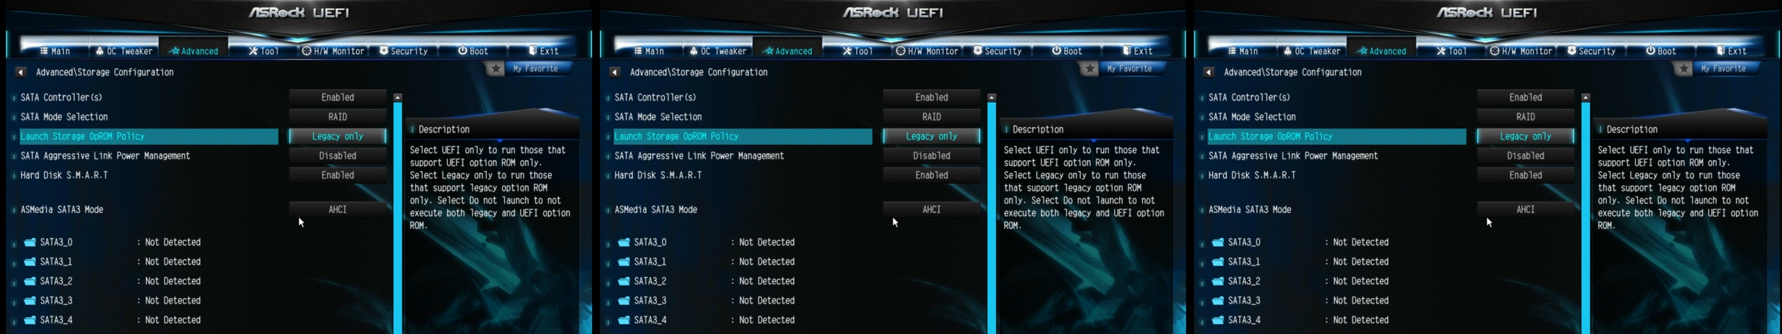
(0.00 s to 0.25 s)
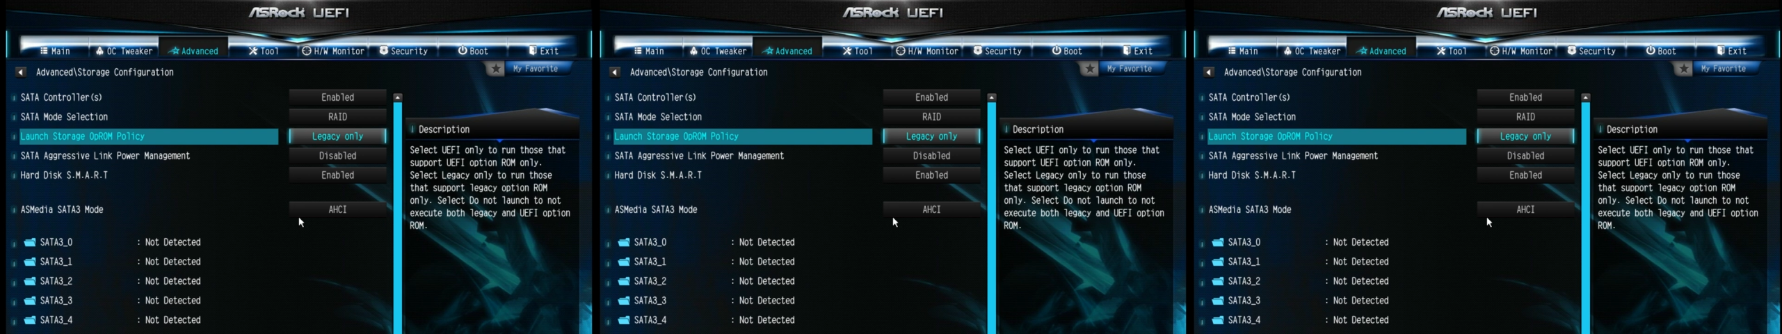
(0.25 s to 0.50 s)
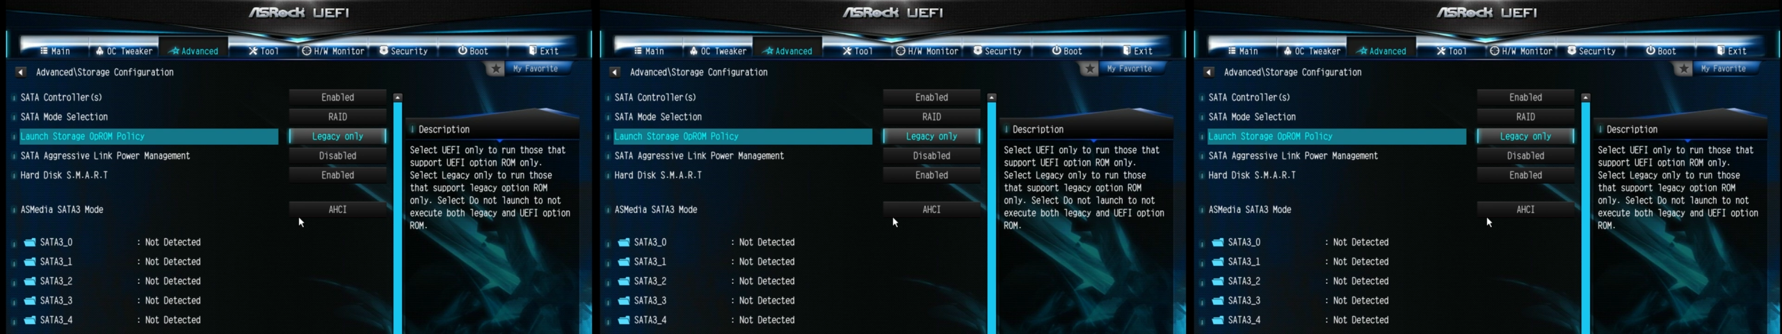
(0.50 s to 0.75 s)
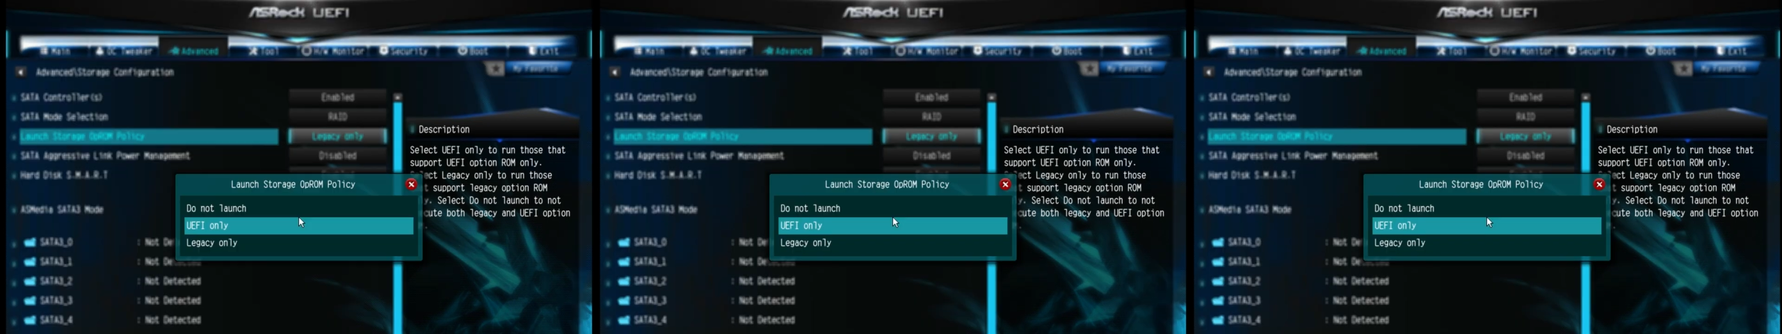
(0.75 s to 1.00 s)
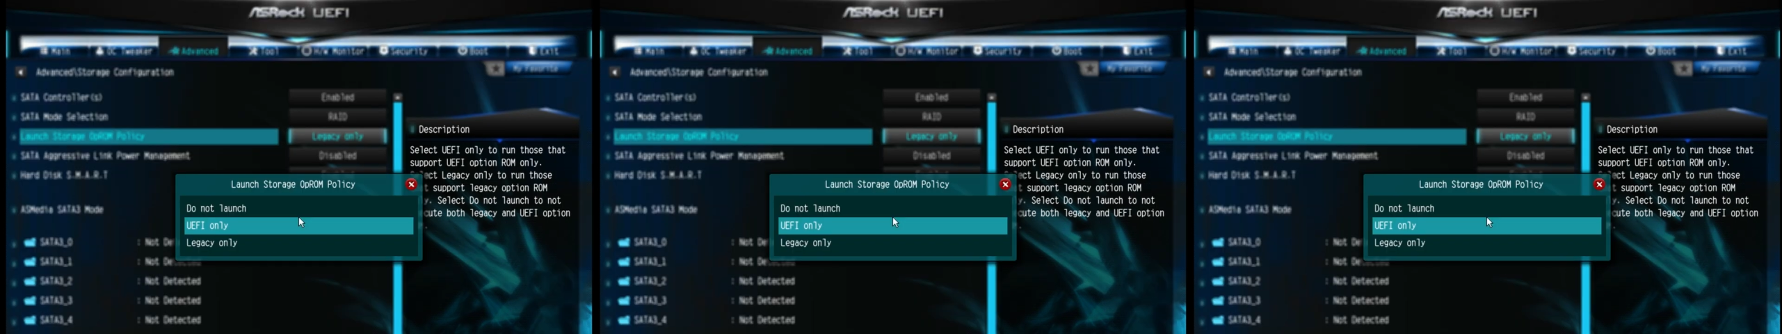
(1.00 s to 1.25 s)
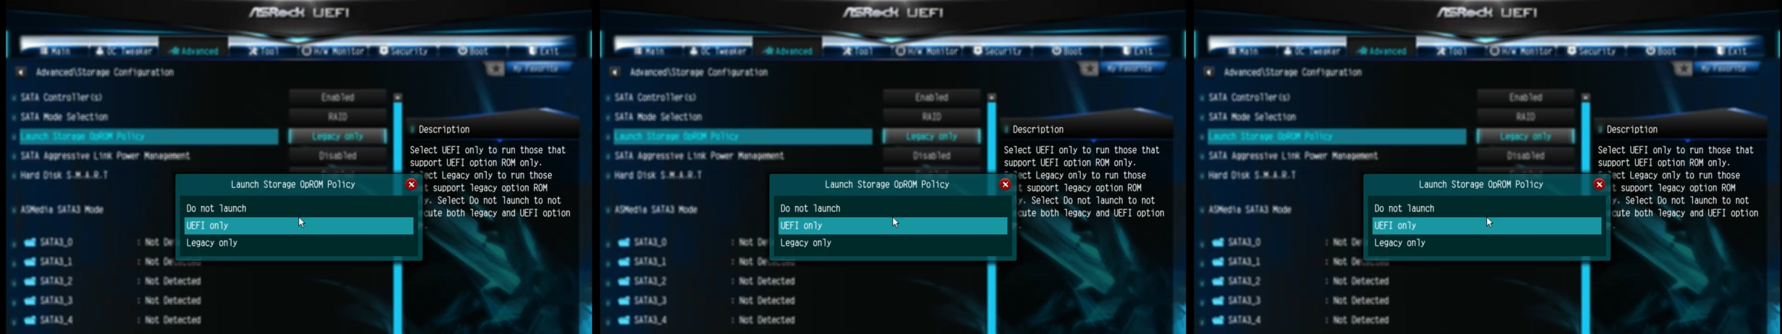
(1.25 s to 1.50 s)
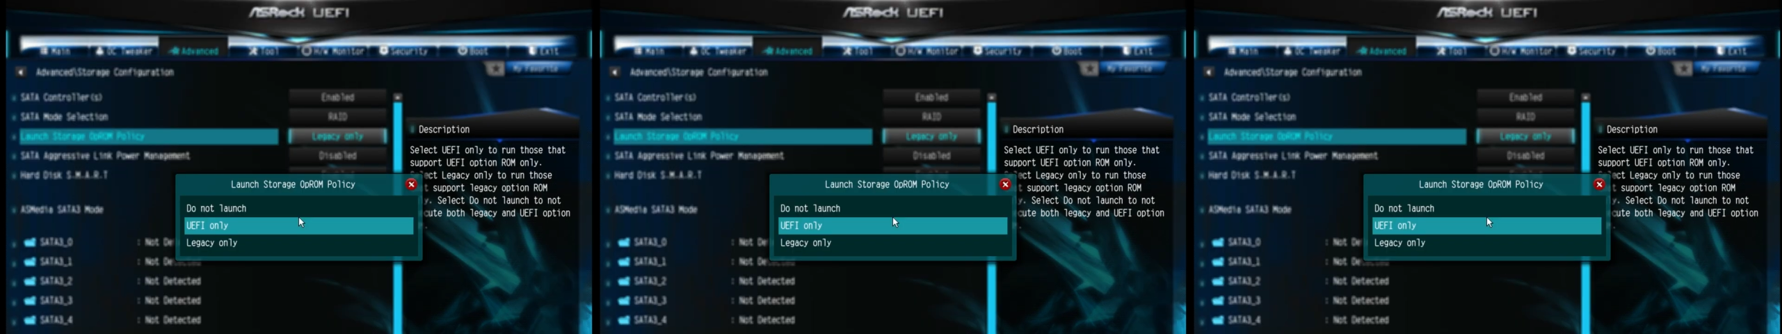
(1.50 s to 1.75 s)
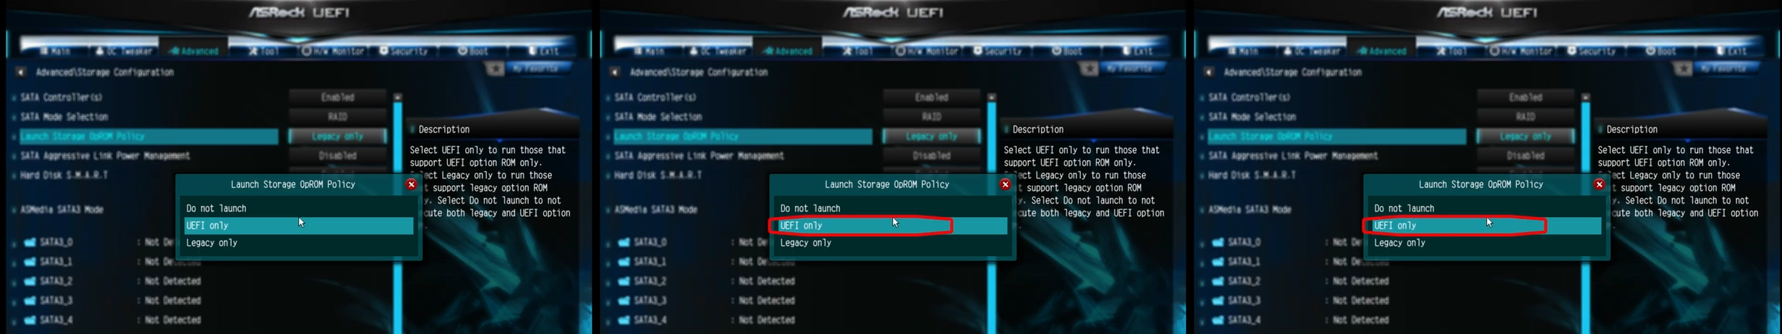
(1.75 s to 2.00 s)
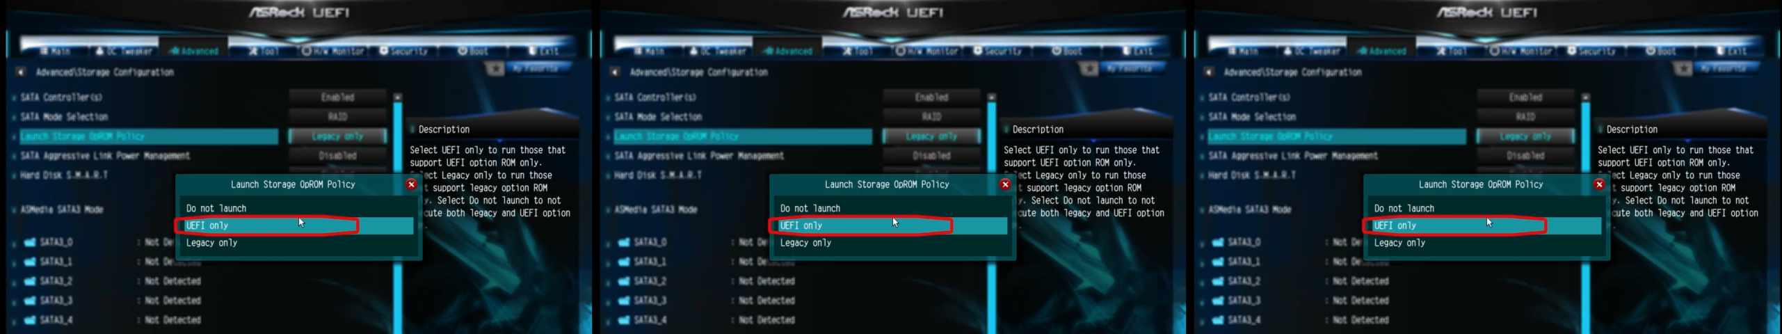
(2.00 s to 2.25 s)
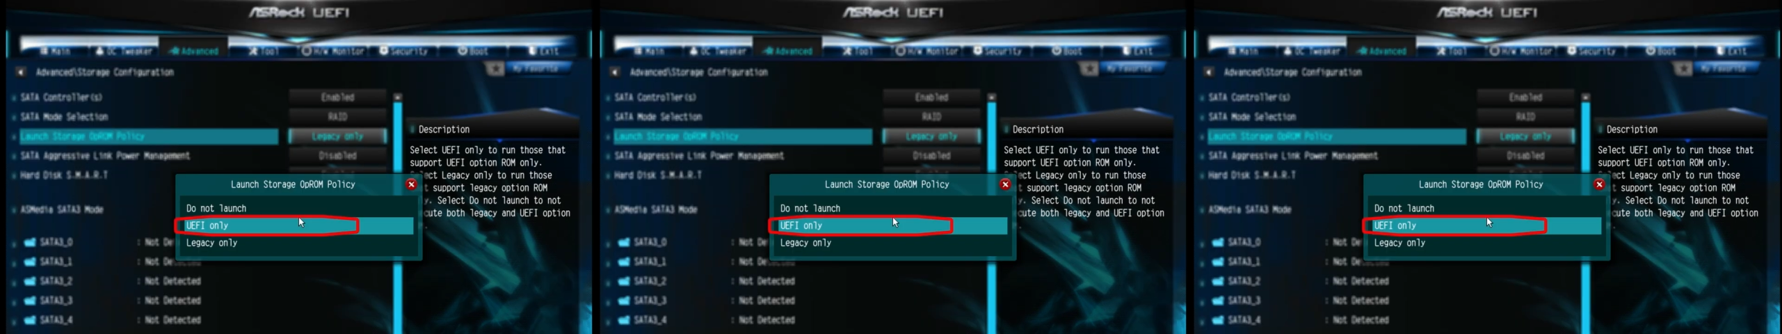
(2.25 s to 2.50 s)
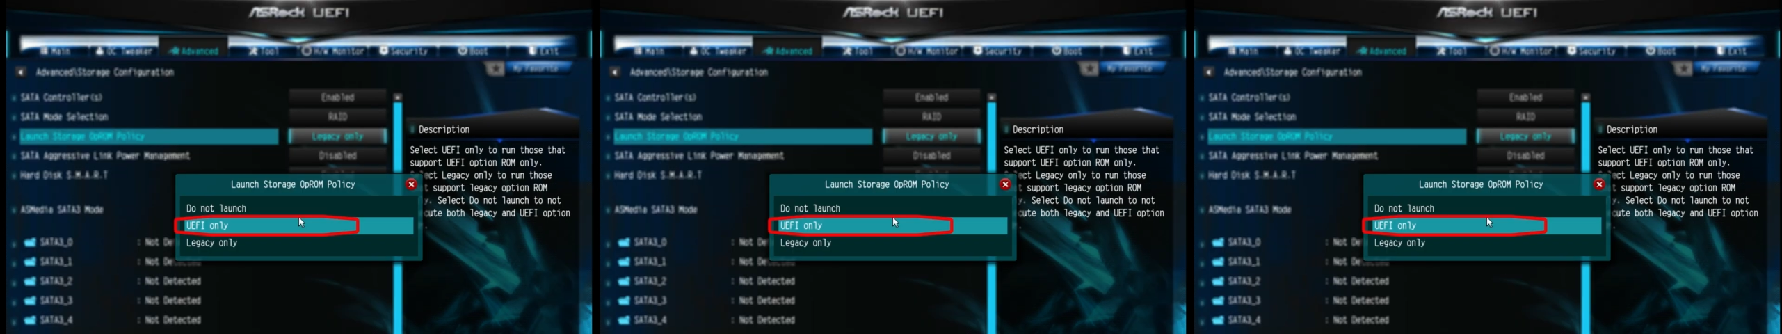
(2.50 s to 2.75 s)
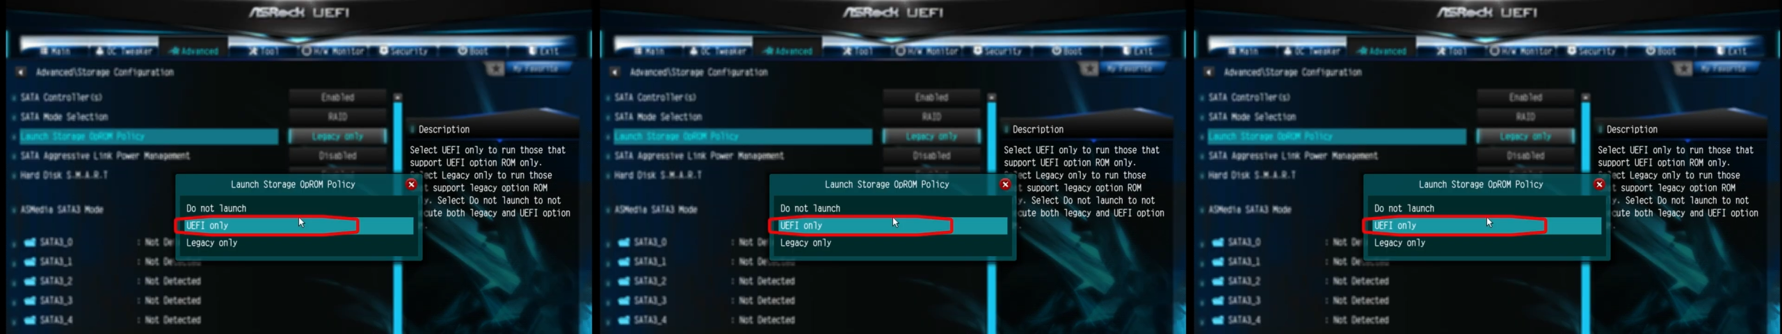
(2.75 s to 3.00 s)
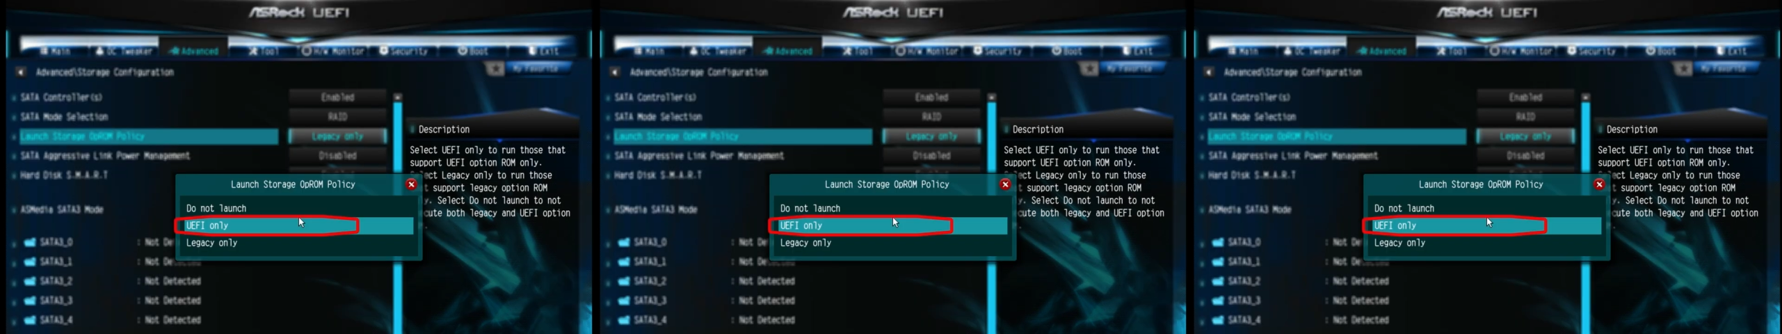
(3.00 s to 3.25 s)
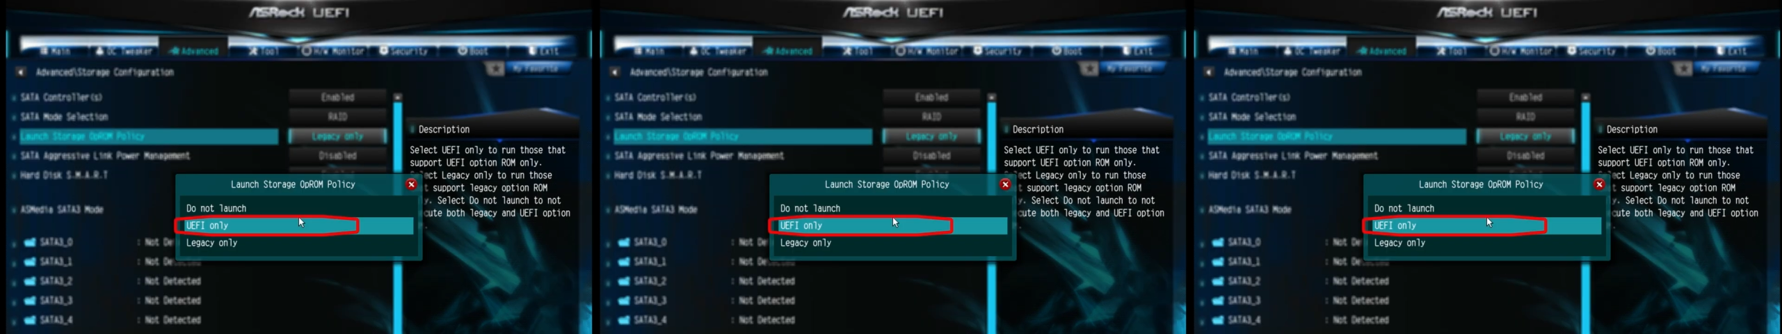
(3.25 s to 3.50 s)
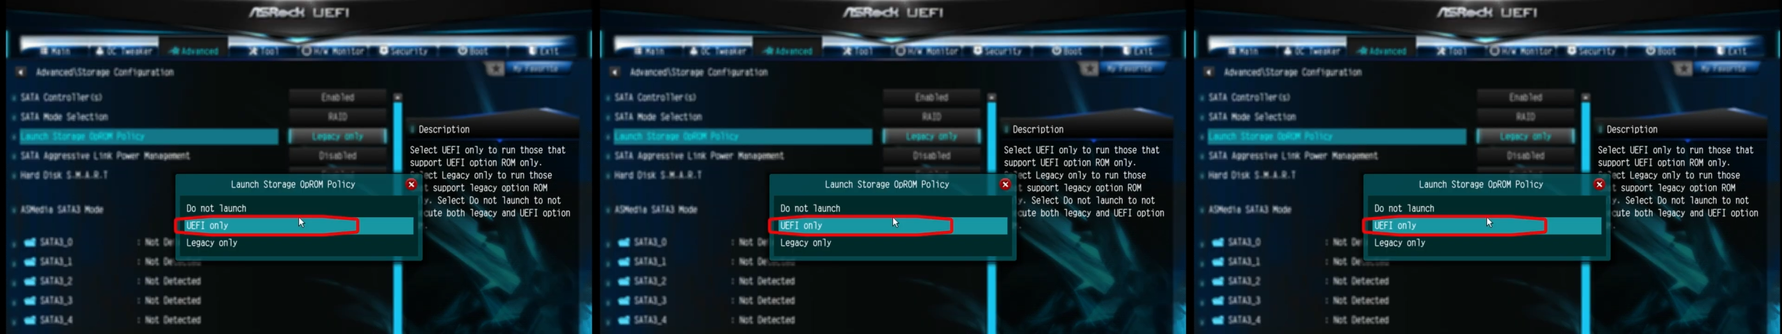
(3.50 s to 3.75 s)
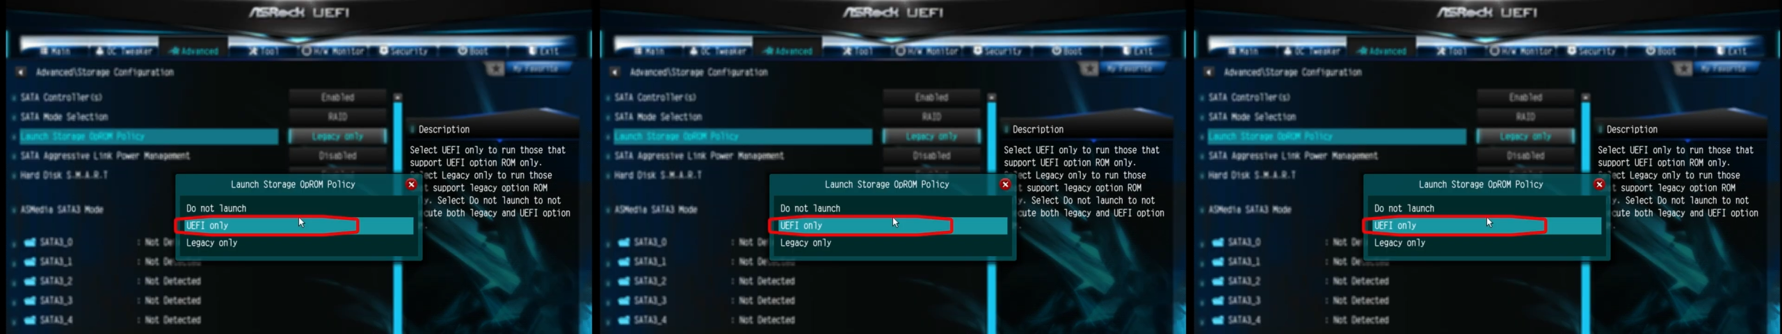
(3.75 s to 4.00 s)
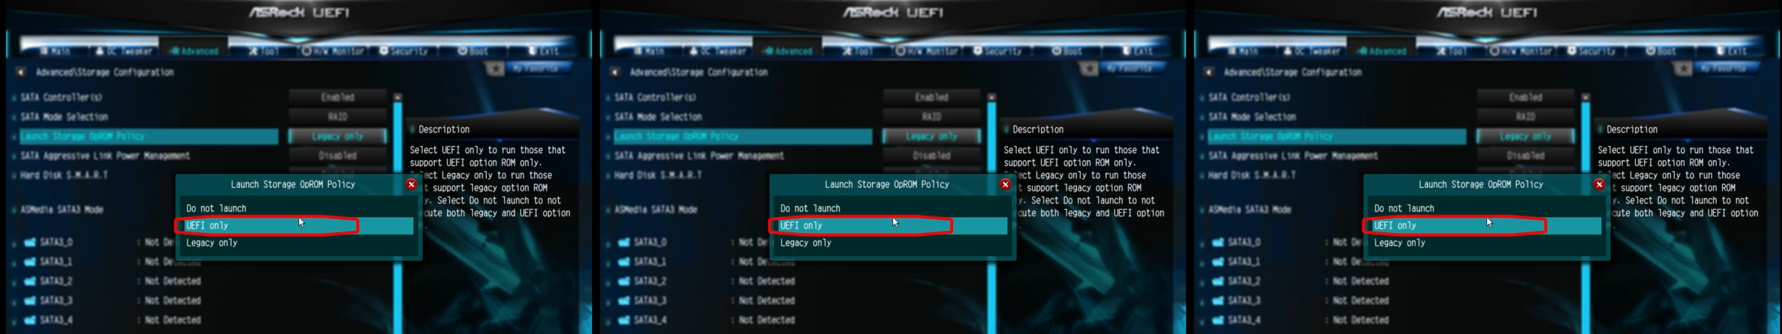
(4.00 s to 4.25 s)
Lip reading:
No face is visible, so there are no lips to read.